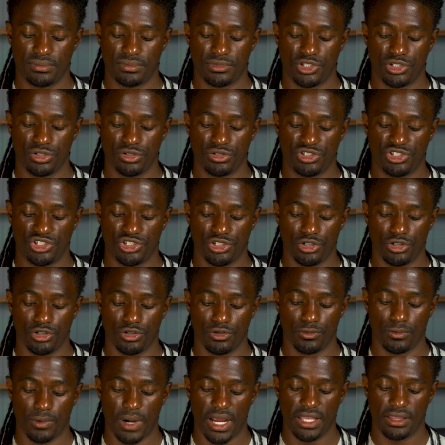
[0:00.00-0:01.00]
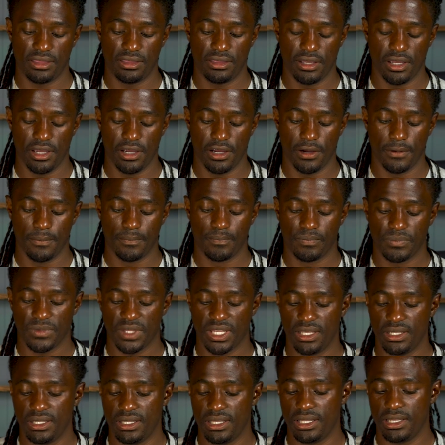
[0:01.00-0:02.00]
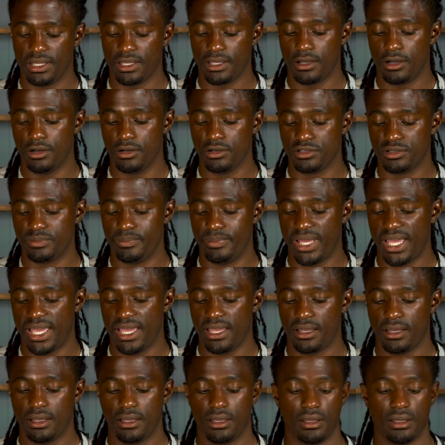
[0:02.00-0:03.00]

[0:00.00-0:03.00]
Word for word: too soon right there and then it goes back